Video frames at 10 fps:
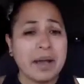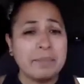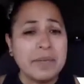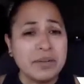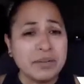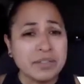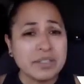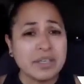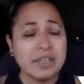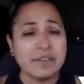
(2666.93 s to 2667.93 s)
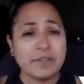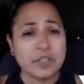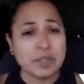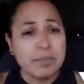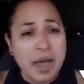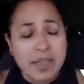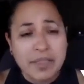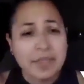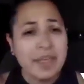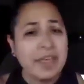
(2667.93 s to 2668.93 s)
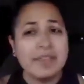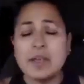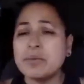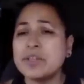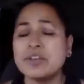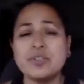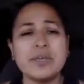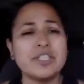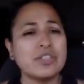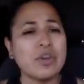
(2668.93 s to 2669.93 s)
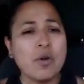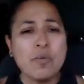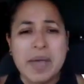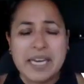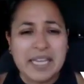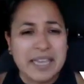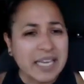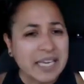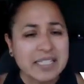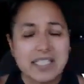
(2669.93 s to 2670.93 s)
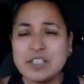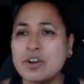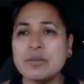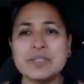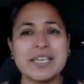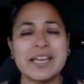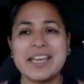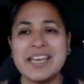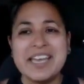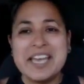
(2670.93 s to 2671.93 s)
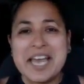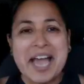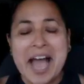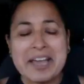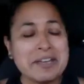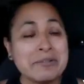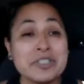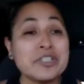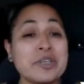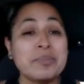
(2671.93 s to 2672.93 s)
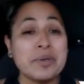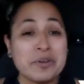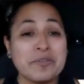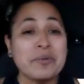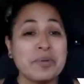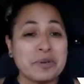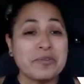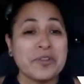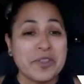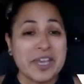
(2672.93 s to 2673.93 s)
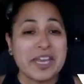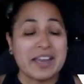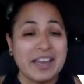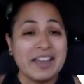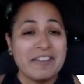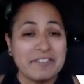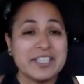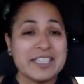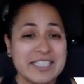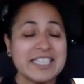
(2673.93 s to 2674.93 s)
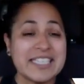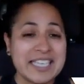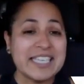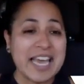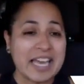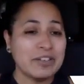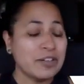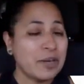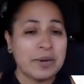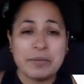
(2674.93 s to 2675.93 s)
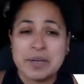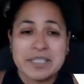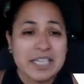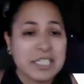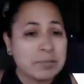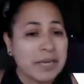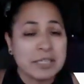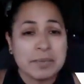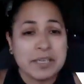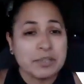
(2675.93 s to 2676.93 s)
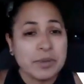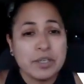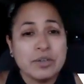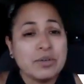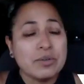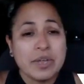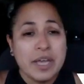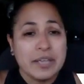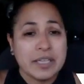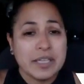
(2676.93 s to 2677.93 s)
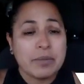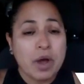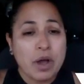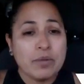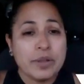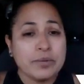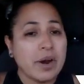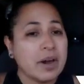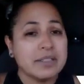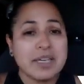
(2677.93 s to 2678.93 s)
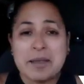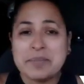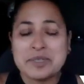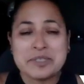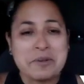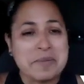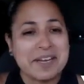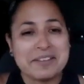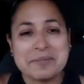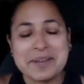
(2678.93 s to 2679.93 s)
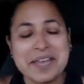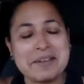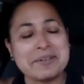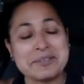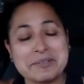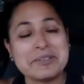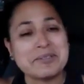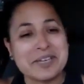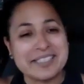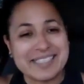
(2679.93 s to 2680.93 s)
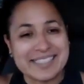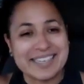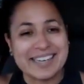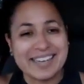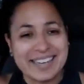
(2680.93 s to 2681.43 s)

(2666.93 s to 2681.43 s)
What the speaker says: meals in the first month. They were there doing so many things. It was just a beautiful, beautiful thing to see that. It wasn't expected because we knew that they were all going through a hard time, but so many of them came, and it was really great to see.